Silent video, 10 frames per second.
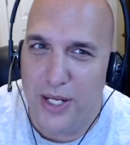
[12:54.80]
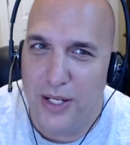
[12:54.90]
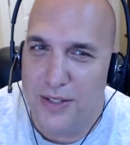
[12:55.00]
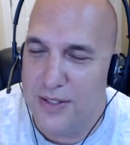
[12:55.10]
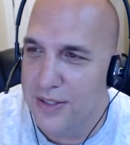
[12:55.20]

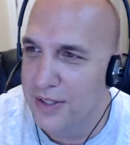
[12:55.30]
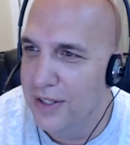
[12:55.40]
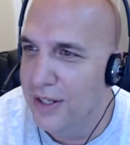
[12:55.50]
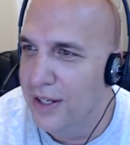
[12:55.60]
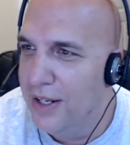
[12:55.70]
is
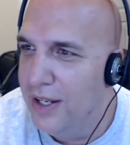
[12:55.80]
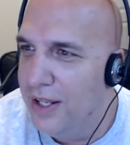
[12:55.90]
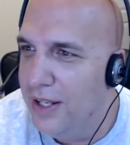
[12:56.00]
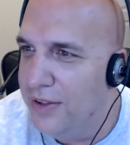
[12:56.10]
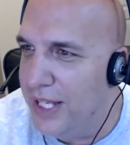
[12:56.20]

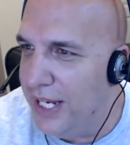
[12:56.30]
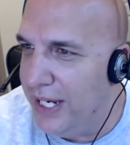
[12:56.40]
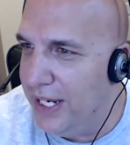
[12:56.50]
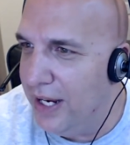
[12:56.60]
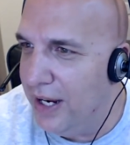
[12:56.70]

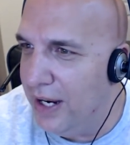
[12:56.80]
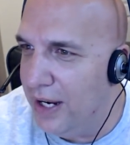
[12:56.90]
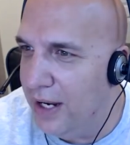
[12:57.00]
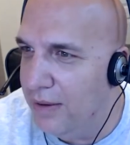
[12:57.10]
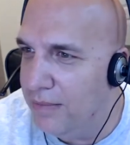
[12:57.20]
the
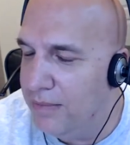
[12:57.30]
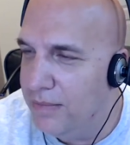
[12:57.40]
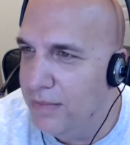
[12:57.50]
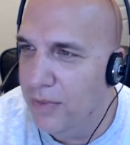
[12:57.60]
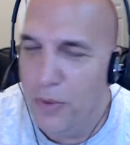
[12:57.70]
um,
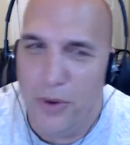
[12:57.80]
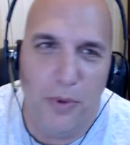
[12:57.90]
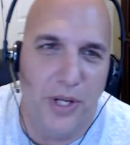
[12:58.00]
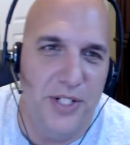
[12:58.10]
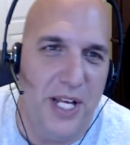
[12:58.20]
we're,
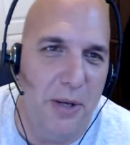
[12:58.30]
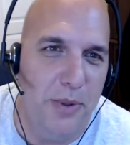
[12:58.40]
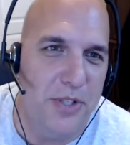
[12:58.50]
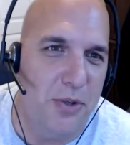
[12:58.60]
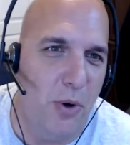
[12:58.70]
we're continuing
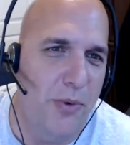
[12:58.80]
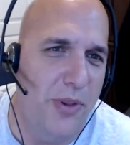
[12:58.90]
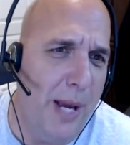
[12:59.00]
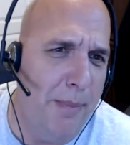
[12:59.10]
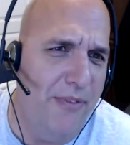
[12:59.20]
with the story with the
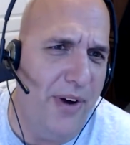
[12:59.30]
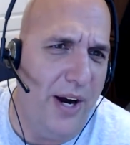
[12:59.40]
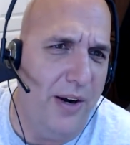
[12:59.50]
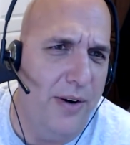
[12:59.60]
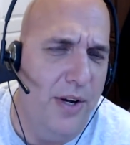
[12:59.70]

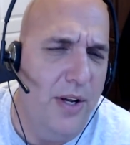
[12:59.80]
amplifier.